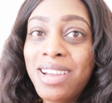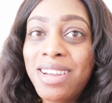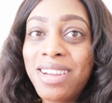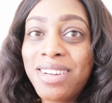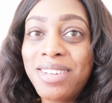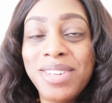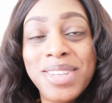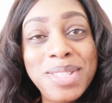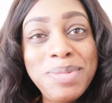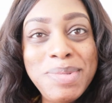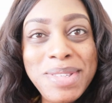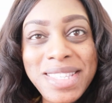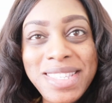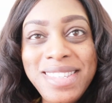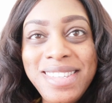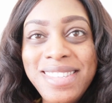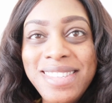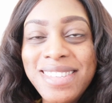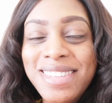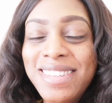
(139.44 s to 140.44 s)
Christmas
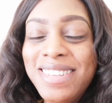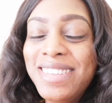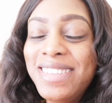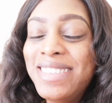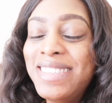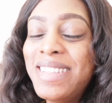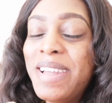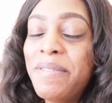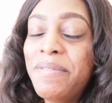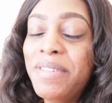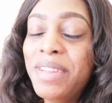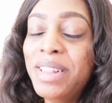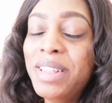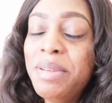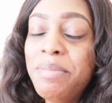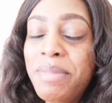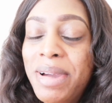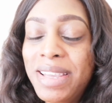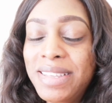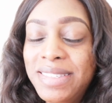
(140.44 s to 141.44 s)
season is definitely
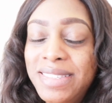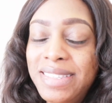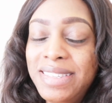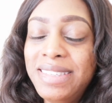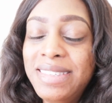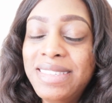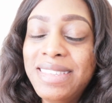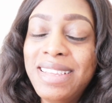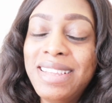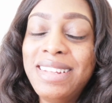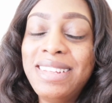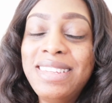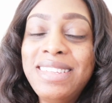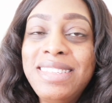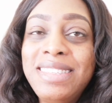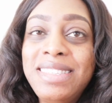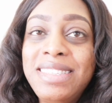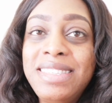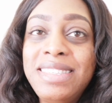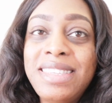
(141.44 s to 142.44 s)
my season.
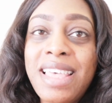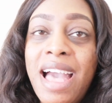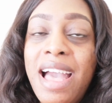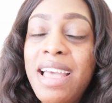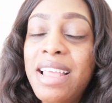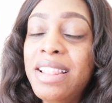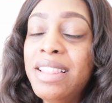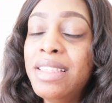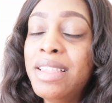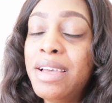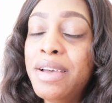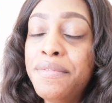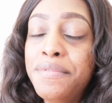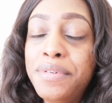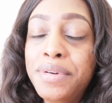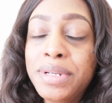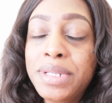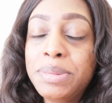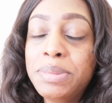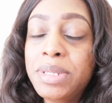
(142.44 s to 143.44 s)
I love
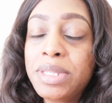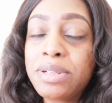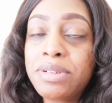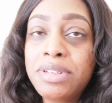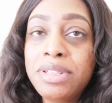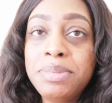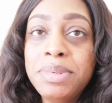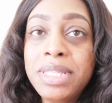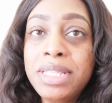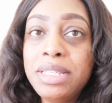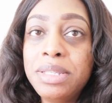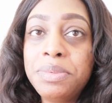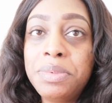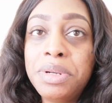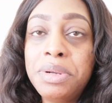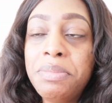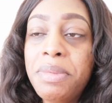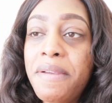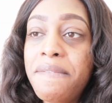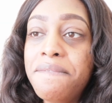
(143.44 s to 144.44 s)
Christmas. Christmas is
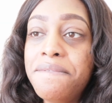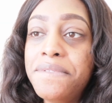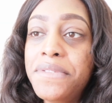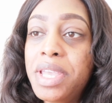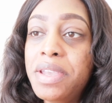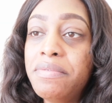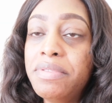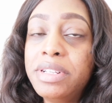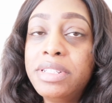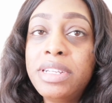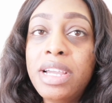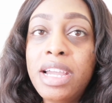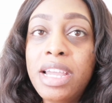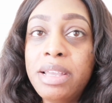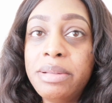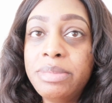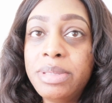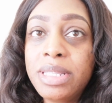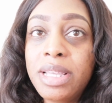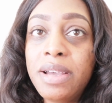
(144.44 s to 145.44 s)
one of my favorite
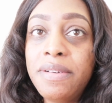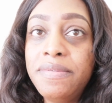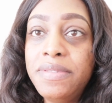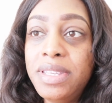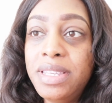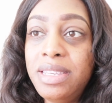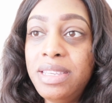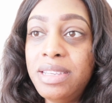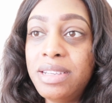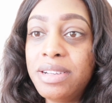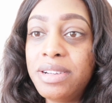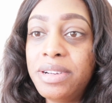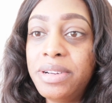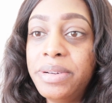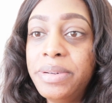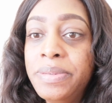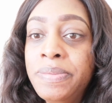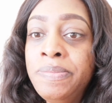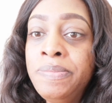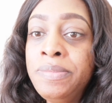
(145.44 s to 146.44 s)
times of the
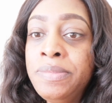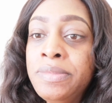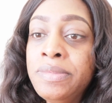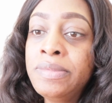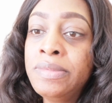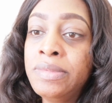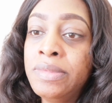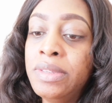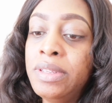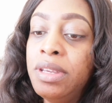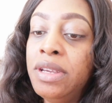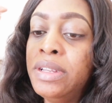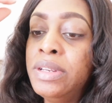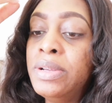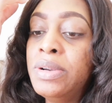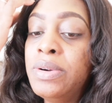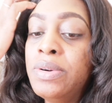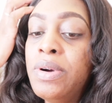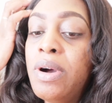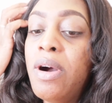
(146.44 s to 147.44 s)
year. You
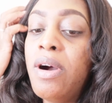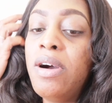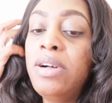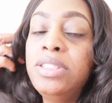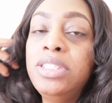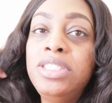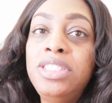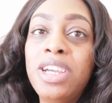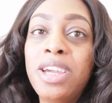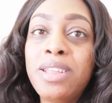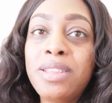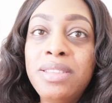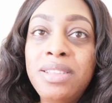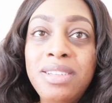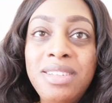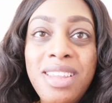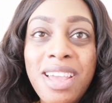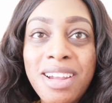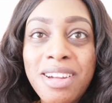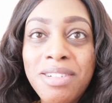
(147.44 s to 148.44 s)
know, all the
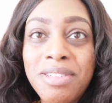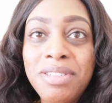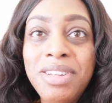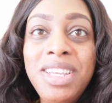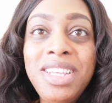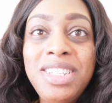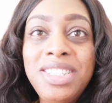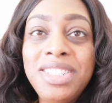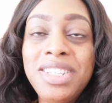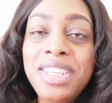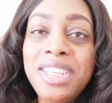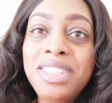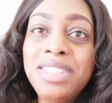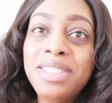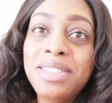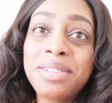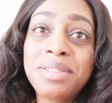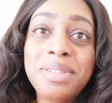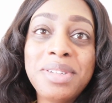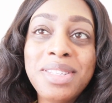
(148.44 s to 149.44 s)
decorations,
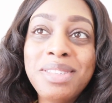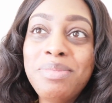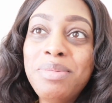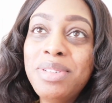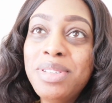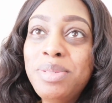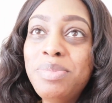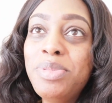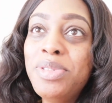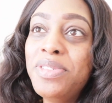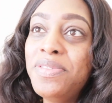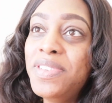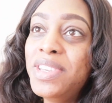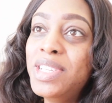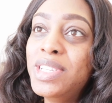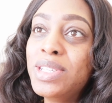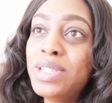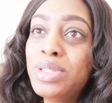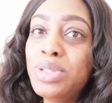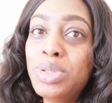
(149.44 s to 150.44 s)
the Christmas movie,
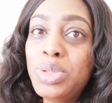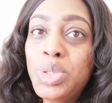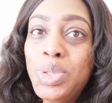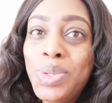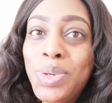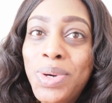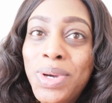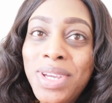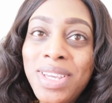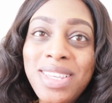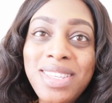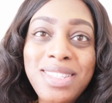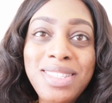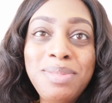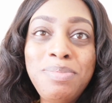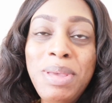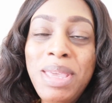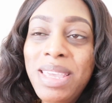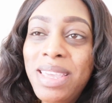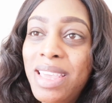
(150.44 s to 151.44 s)
just the joys,
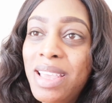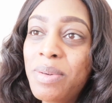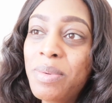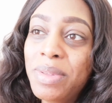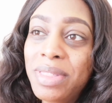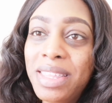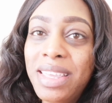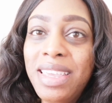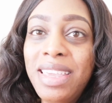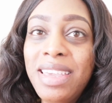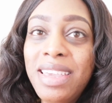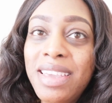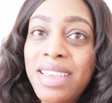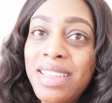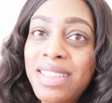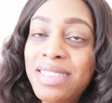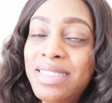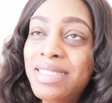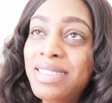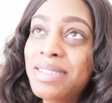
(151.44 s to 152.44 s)
baking with the
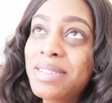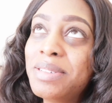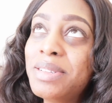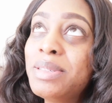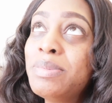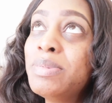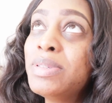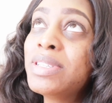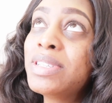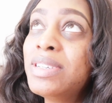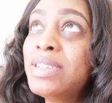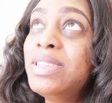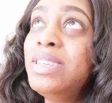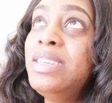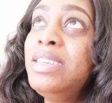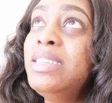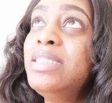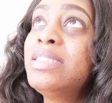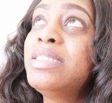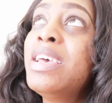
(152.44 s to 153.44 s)
kids, the Christmas
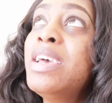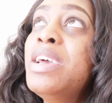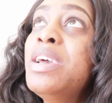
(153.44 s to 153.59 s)
cookies,